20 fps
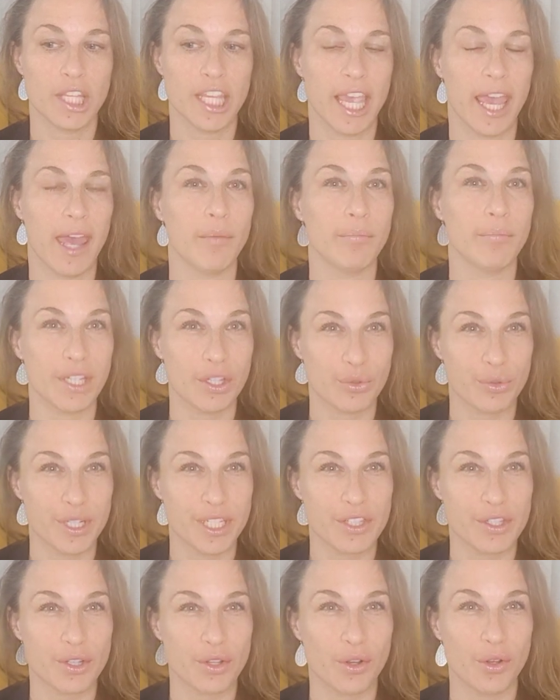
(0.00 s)
can be
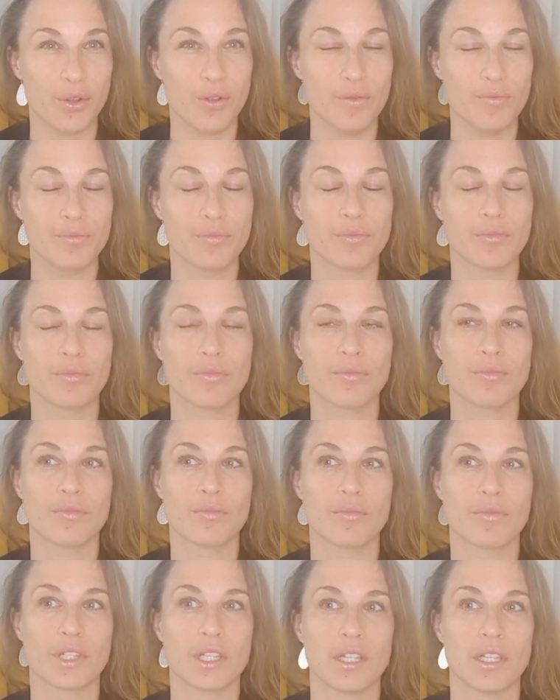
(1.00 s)
critical,
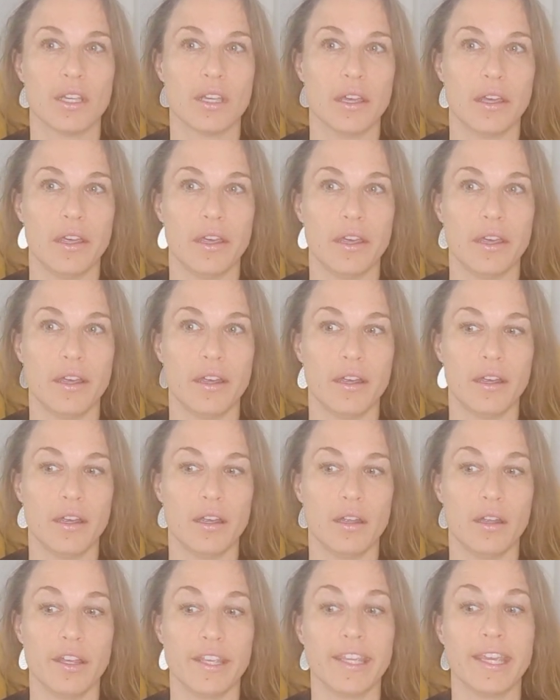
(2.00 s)

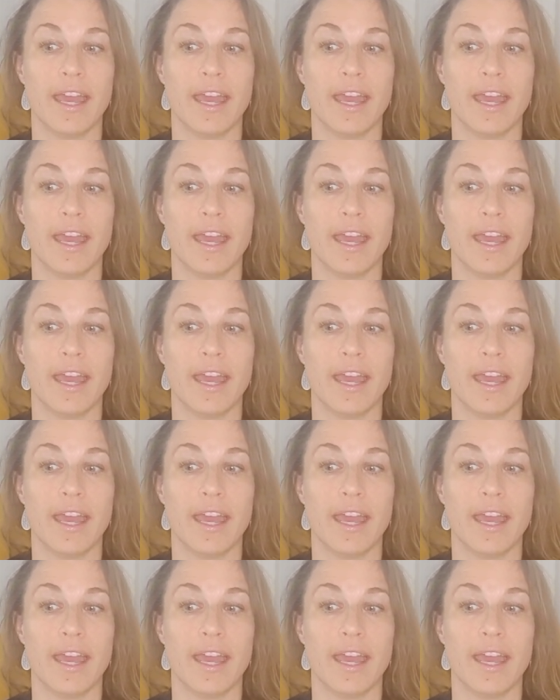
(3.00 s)
uh,